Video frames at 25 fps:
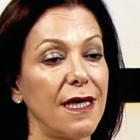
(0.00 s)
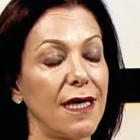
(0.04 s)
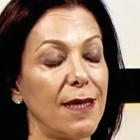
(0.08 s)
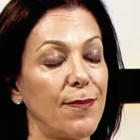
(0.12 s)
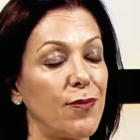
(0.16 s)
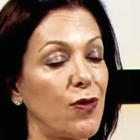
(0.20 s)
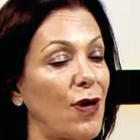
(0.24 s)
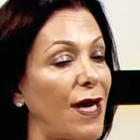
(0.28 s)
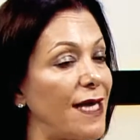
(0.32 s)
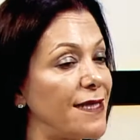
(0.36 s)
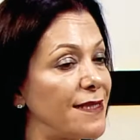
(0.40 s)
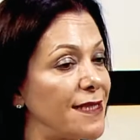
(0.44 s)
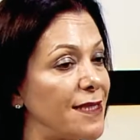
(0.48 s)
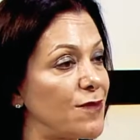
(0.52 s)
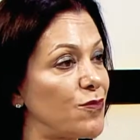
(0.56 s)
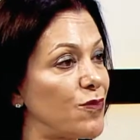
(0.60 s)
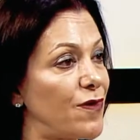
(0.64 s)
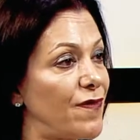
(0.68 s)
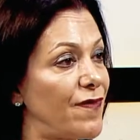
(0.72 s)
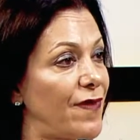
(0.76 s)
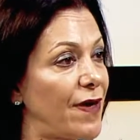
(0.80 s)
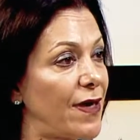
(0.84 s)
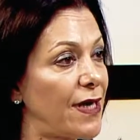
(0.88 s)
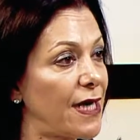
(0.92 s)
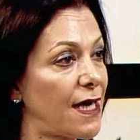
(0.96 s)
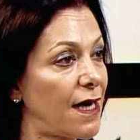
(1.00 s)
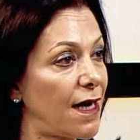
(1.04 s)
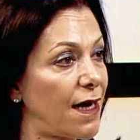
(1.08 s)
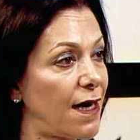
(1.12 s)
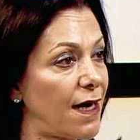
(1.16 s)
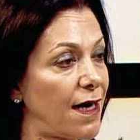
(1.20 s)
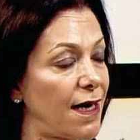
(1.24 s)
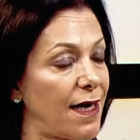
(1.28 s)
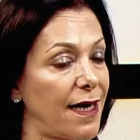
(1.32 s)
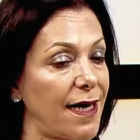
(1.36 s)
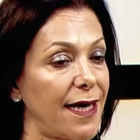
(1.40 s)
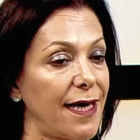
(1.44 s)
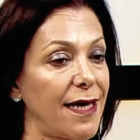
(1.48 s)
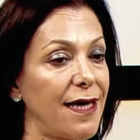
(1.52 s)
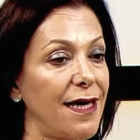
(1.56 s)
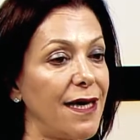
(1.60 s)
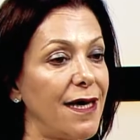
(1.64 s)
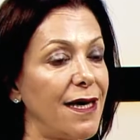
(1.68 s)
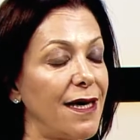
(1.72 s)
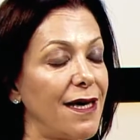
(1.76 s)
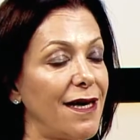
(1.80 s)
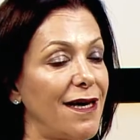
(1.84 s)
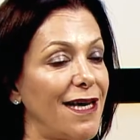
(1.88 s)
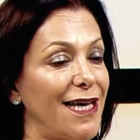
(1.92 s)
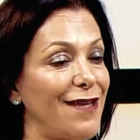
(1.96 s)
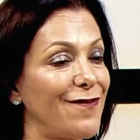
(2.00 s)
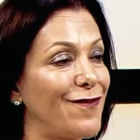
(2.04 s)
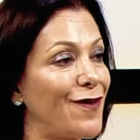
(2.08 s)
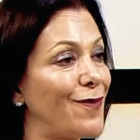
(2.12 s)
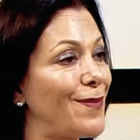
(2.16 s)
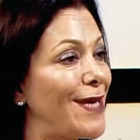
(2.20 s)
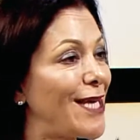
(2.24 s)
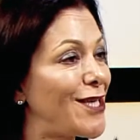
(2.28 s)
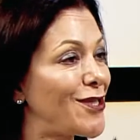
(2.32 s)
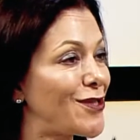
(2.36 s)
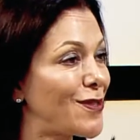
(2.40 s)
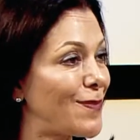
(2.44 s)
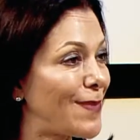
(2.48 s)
prices were very high, information